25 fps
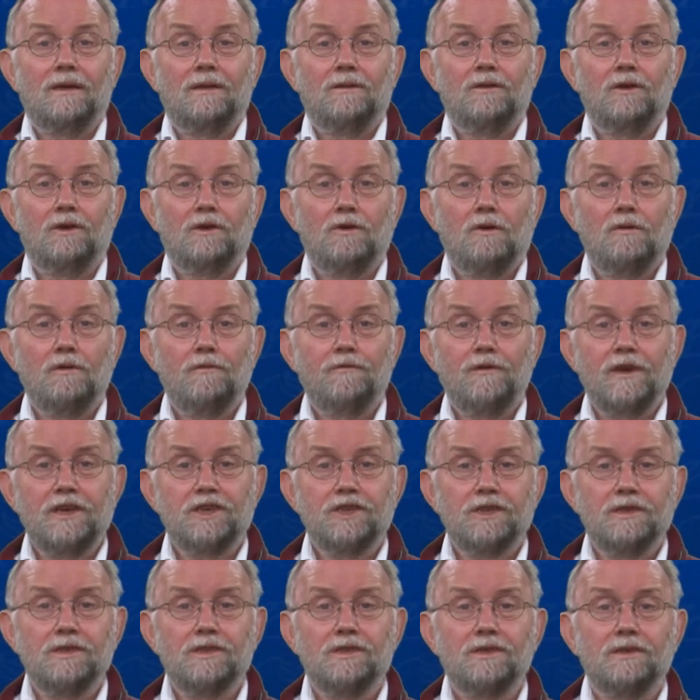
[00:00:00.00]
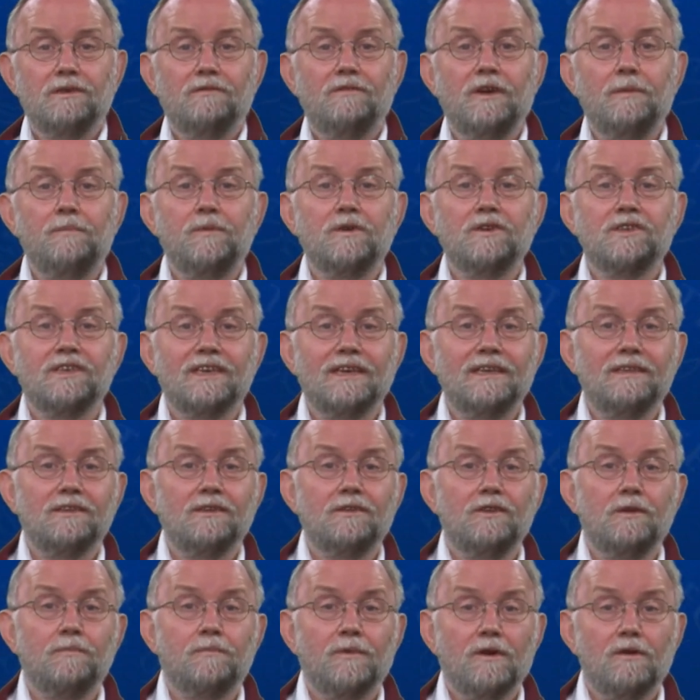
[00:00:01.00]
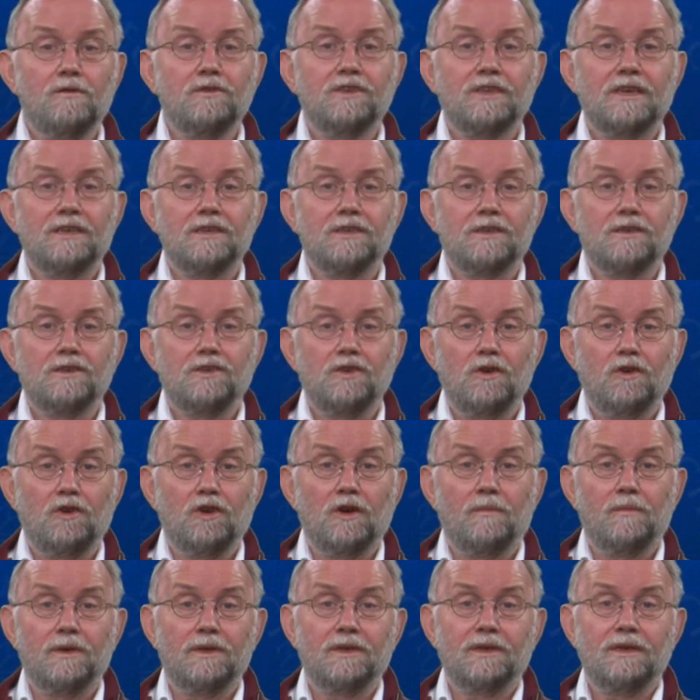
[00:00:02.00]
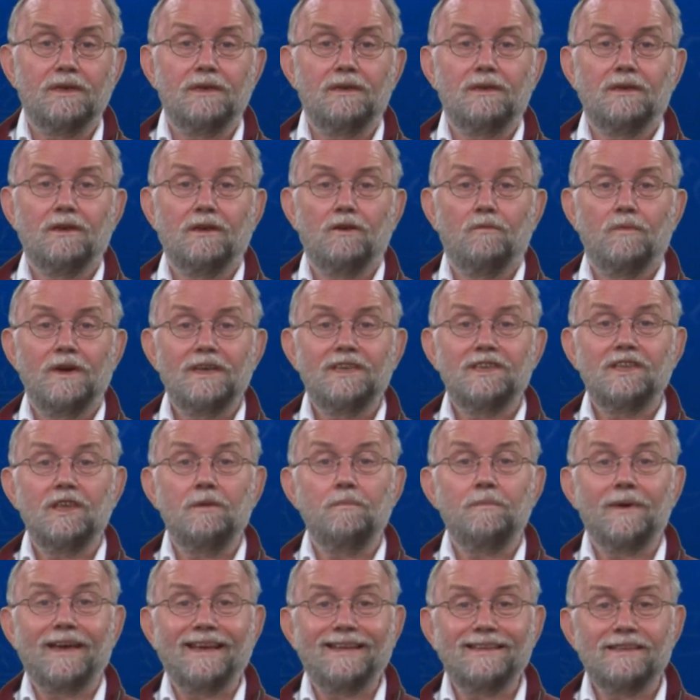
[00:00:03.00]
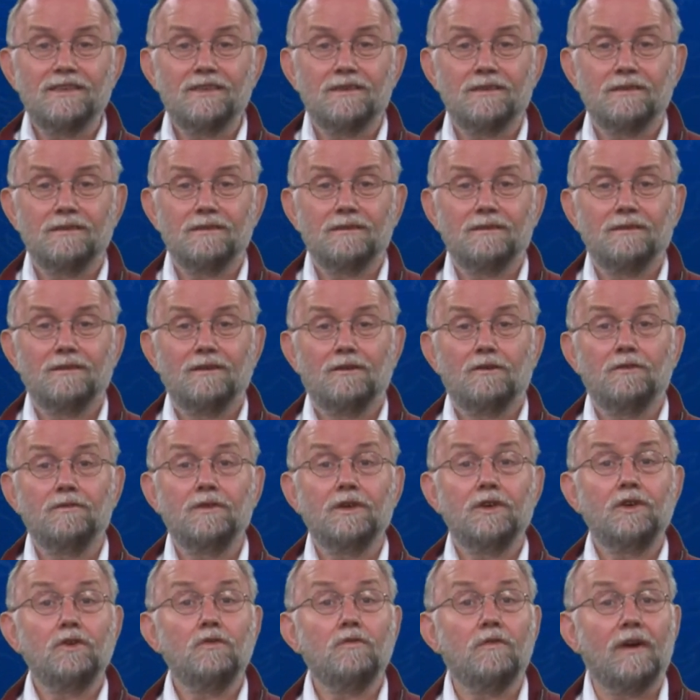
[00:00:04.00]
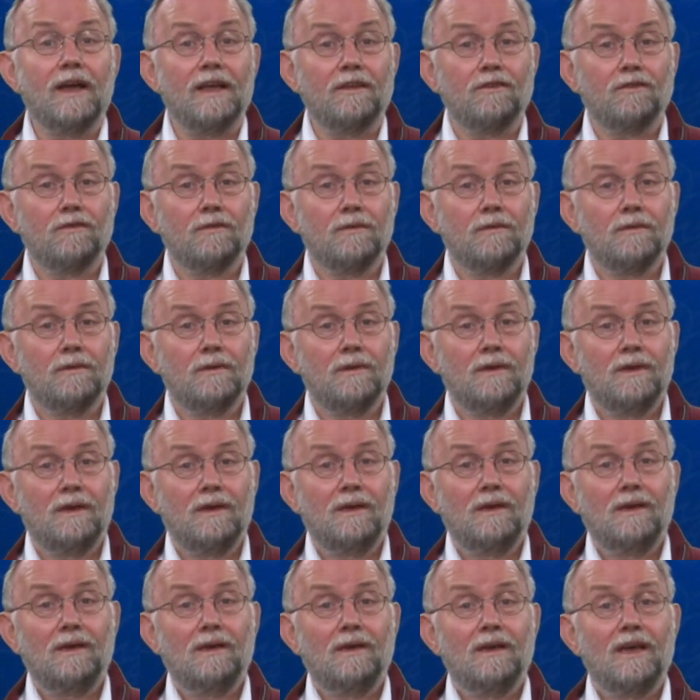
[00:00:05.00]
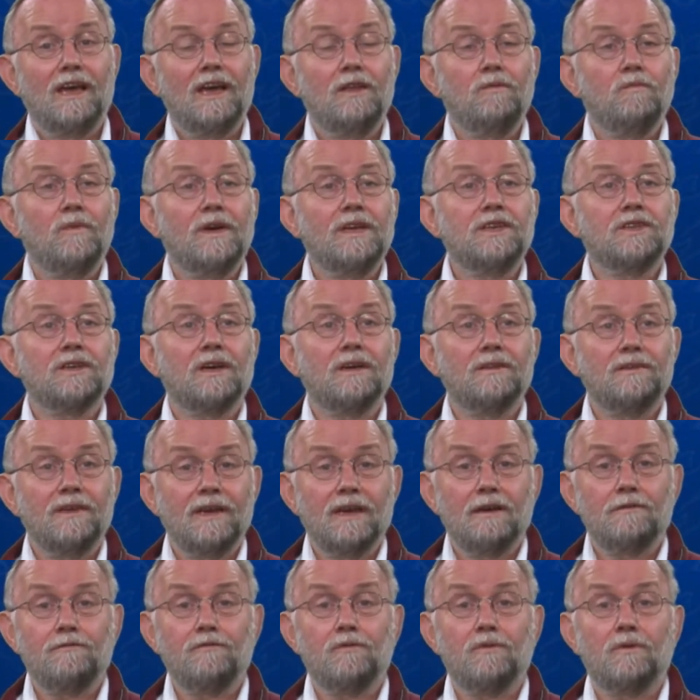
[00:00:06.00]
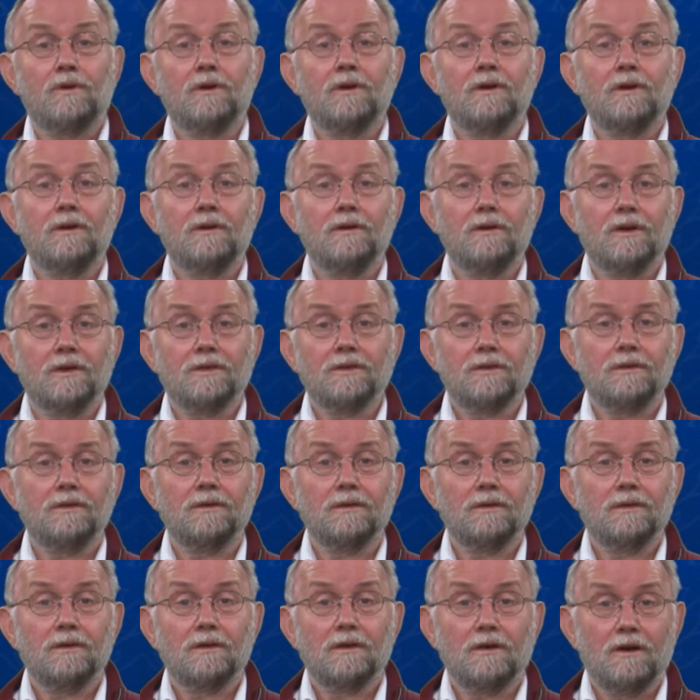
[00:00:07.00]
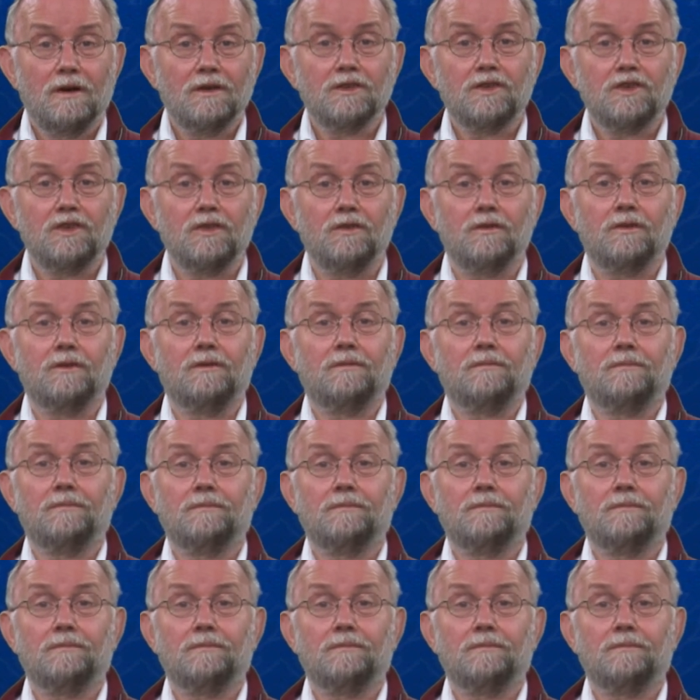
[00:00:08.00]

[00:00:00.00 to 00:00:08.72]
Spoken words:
The coefficients represent the process stoichiometry, which depends on the Q rates, and which are therefore not constant.